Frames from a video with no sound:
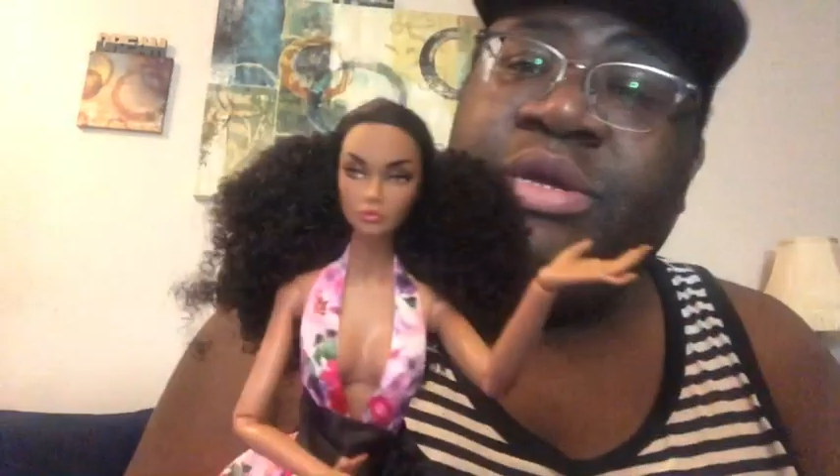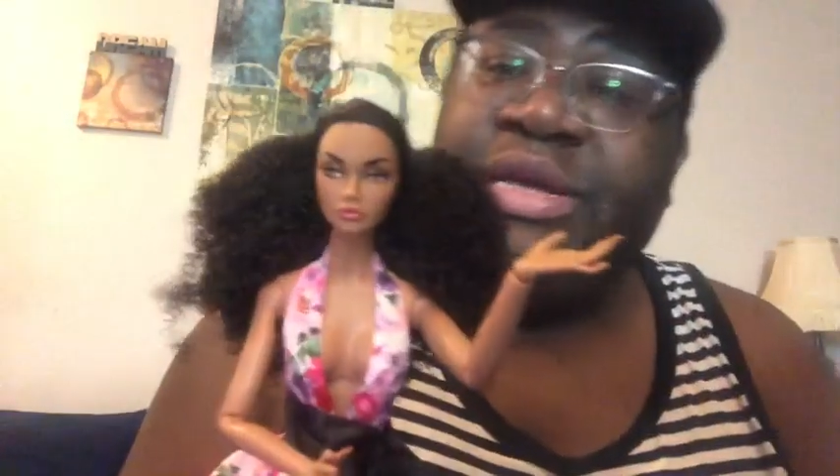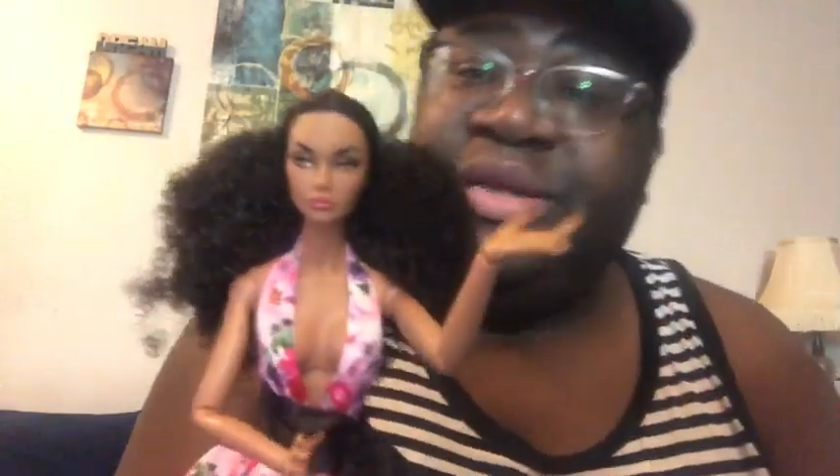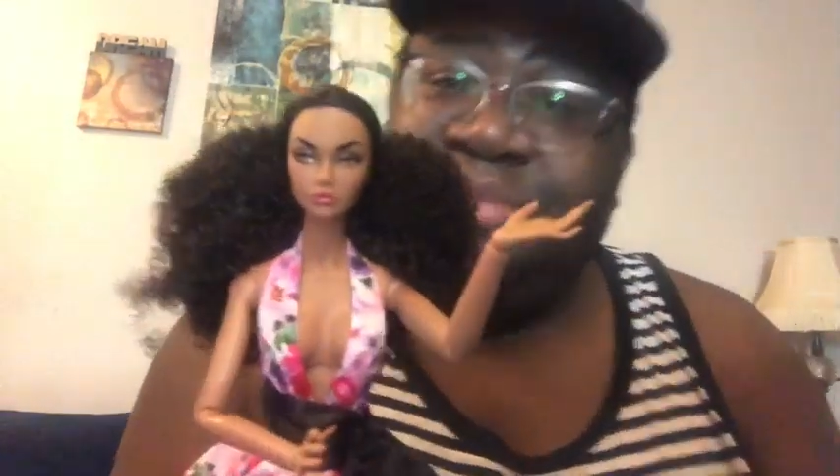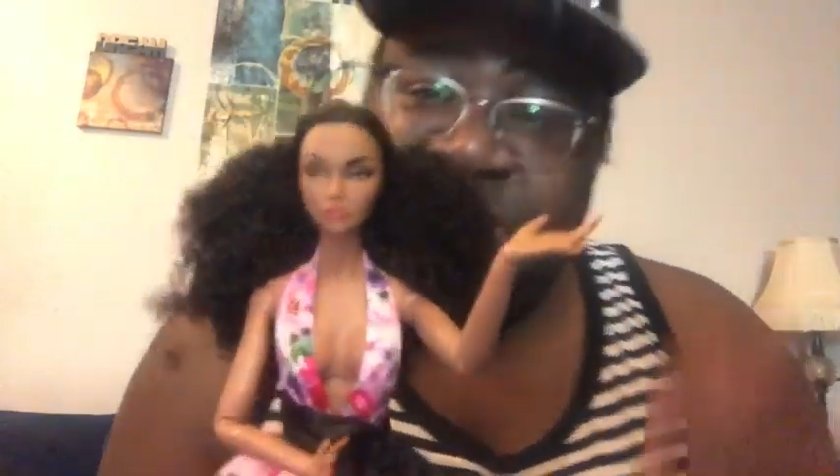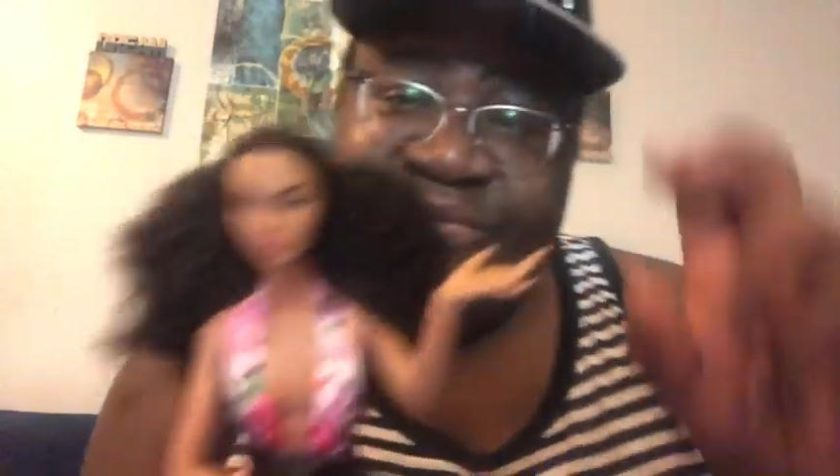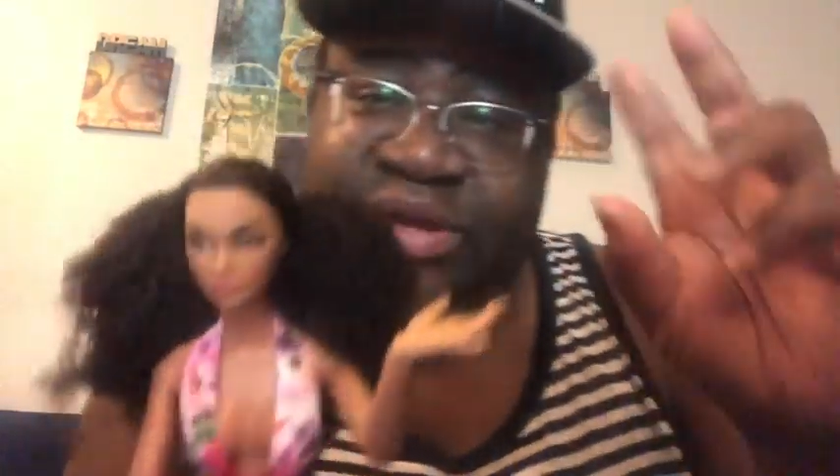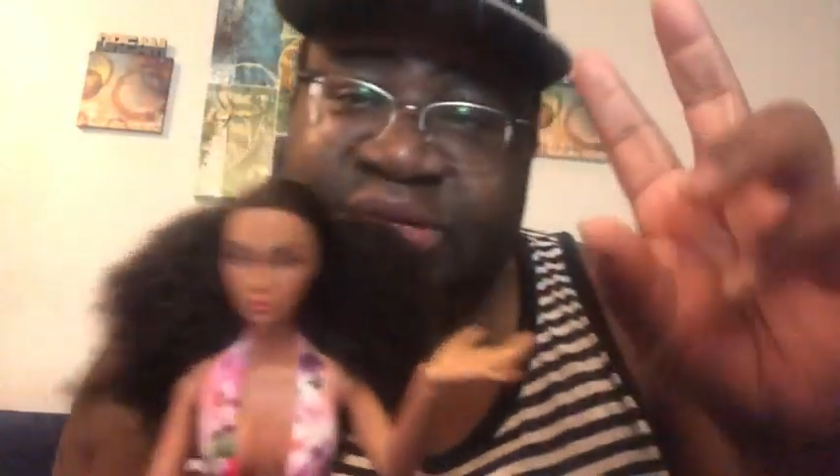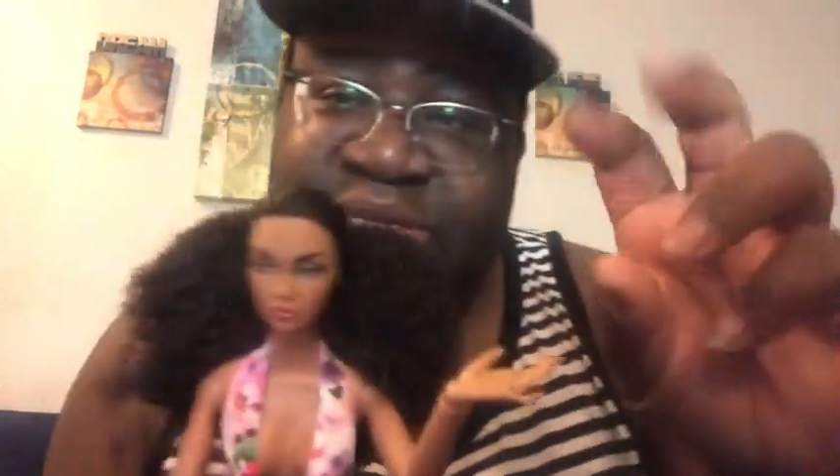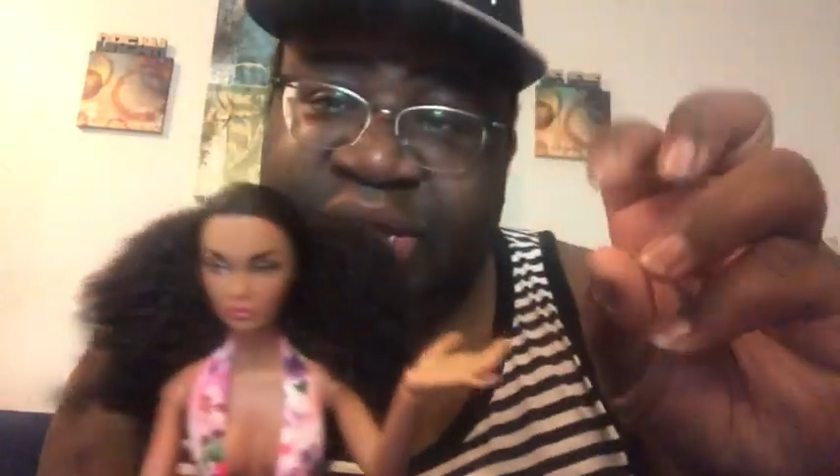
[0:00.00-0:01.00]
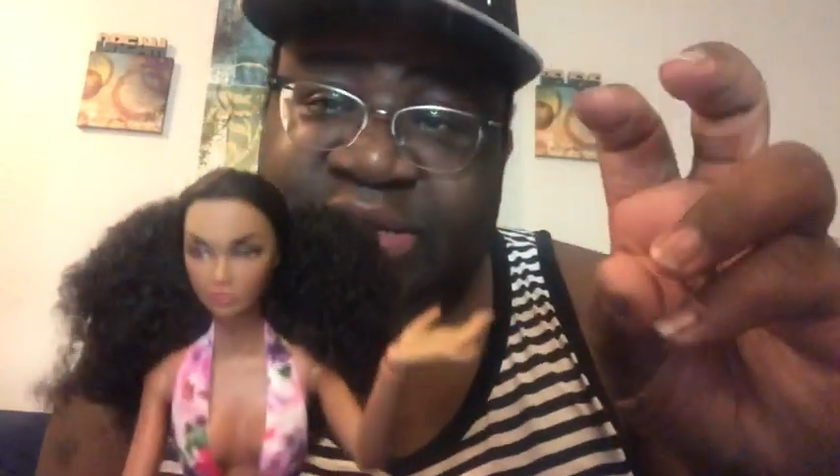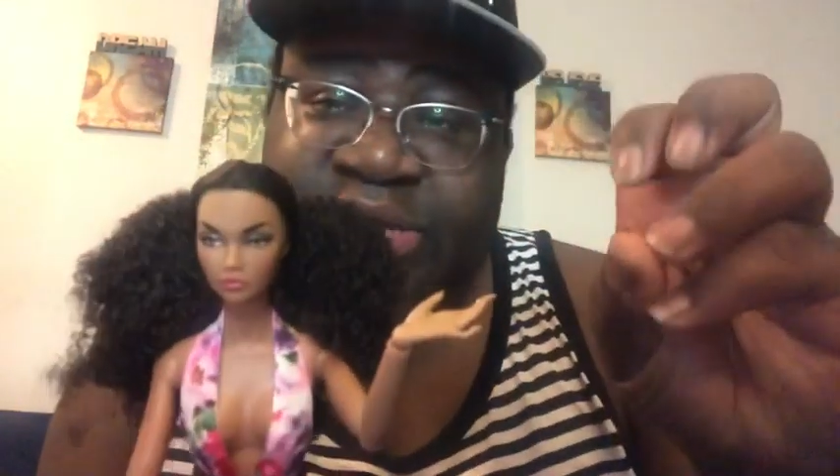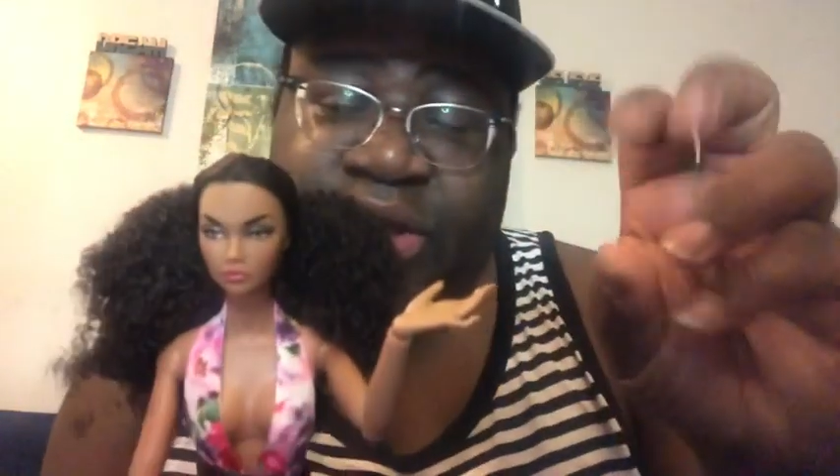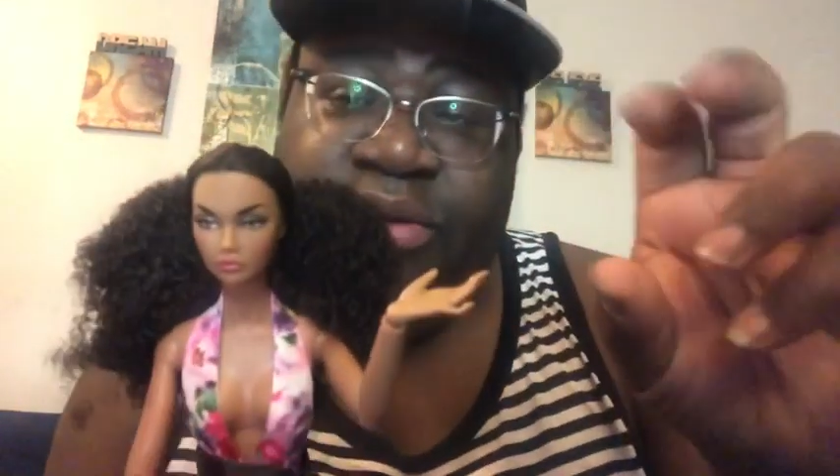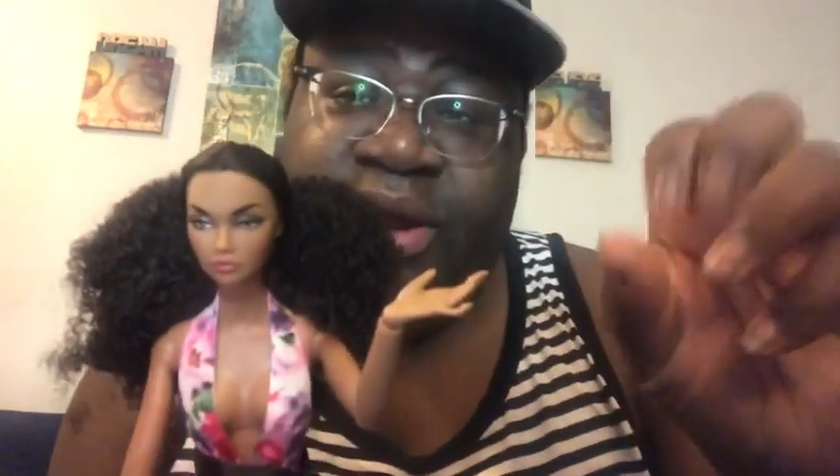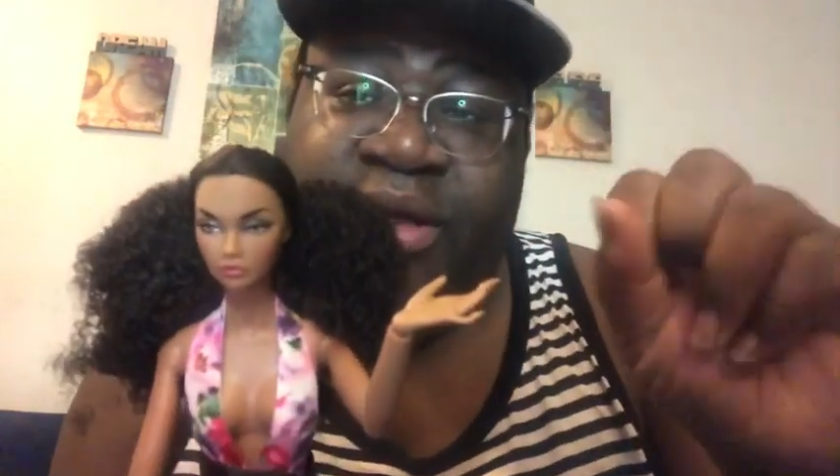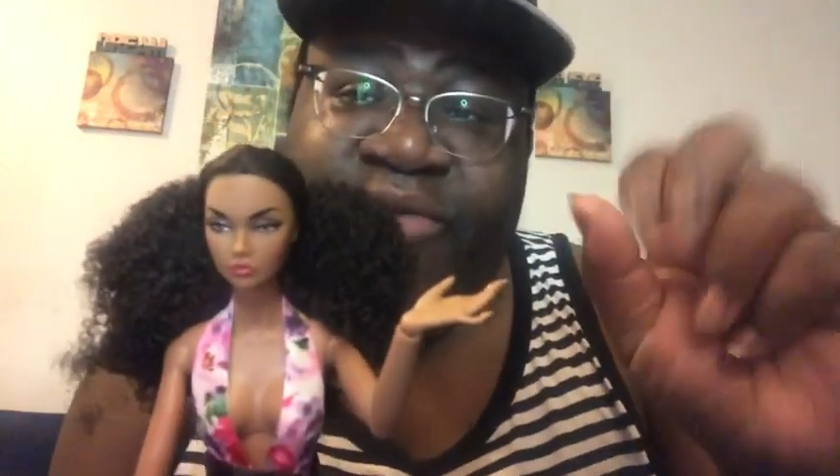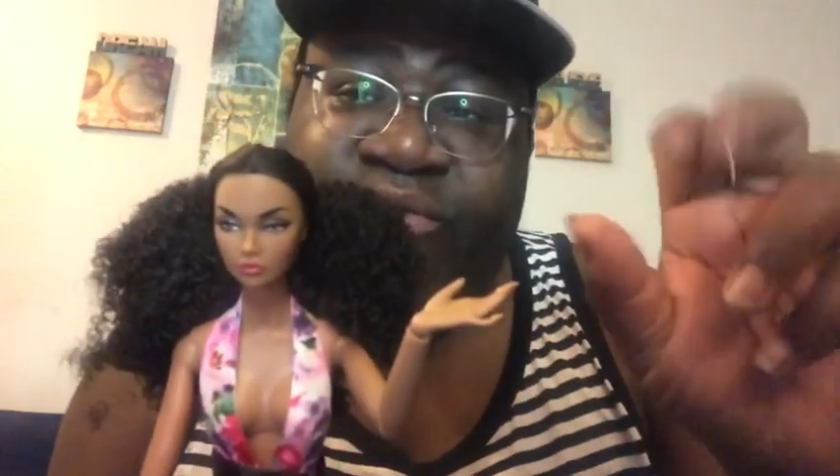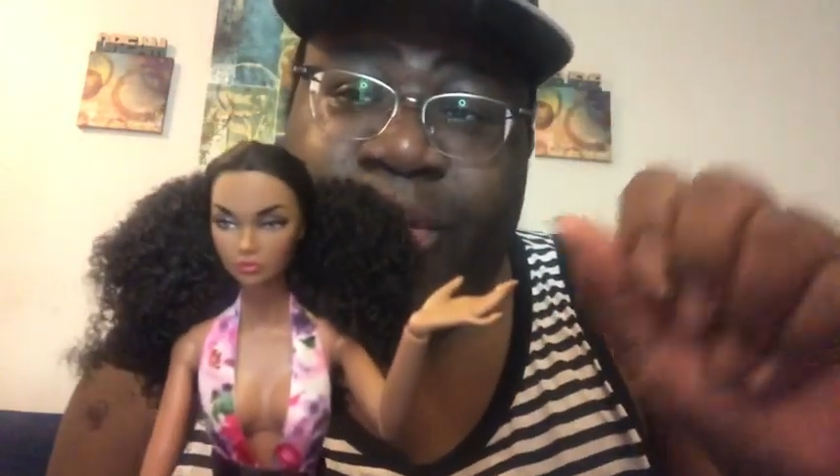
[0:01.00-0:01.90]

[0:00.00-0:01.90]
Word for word: Even if her skin tone ain't F or